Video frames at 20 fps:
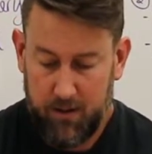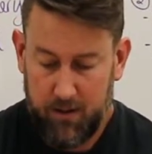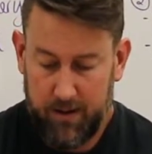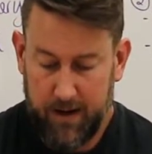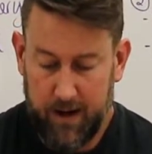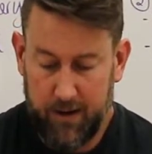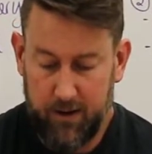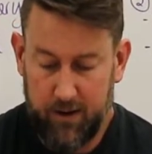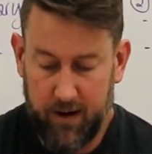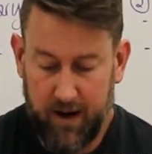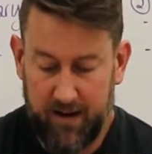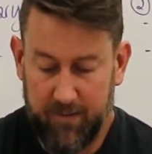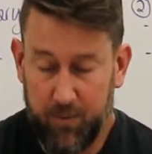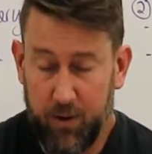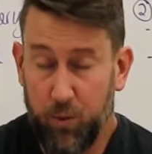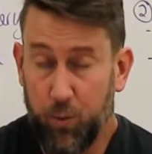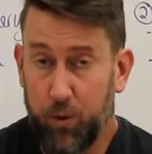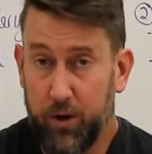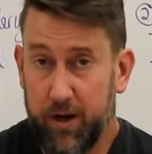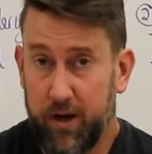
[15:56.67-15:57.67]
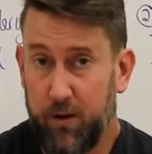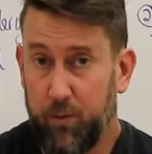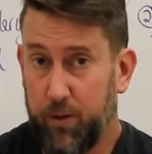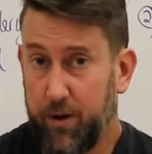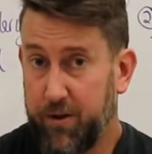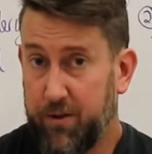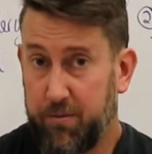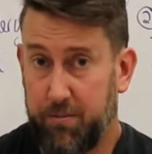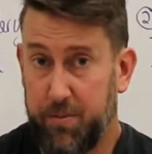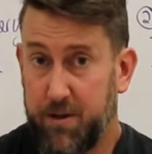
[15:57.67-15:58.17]
Now that I've been working
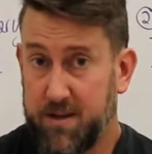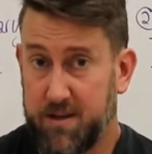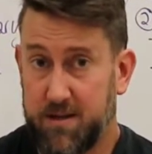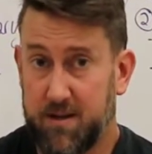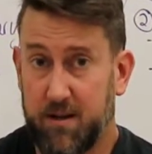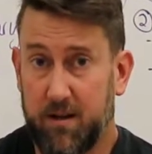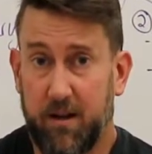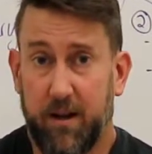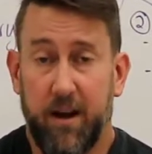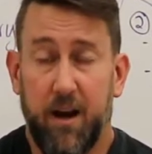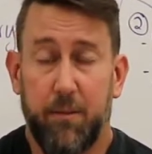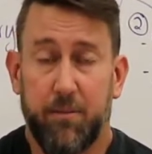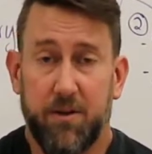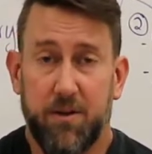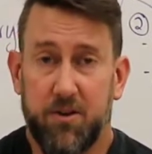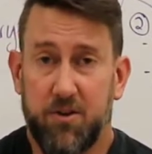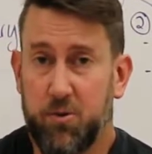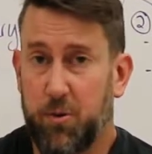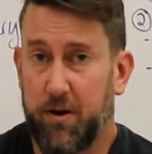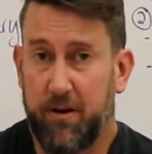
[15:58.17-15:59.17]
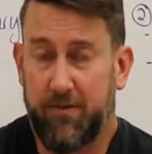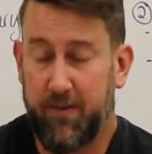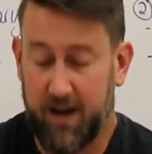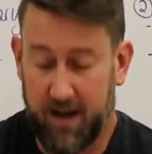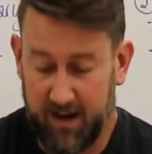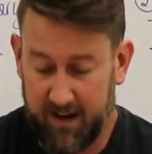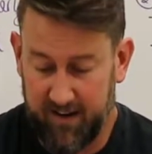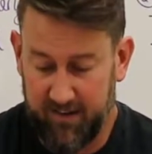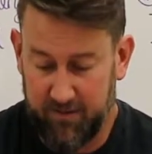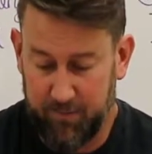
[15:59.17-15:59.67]
with pieces of clay up to
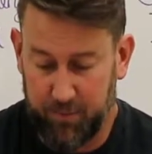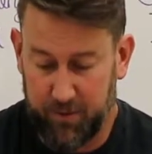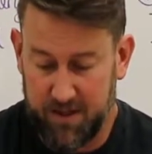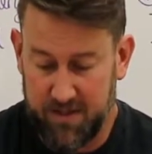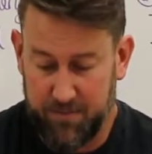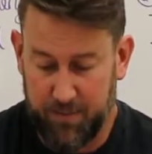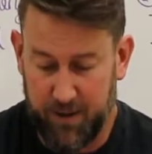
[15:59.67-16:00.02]
25 plus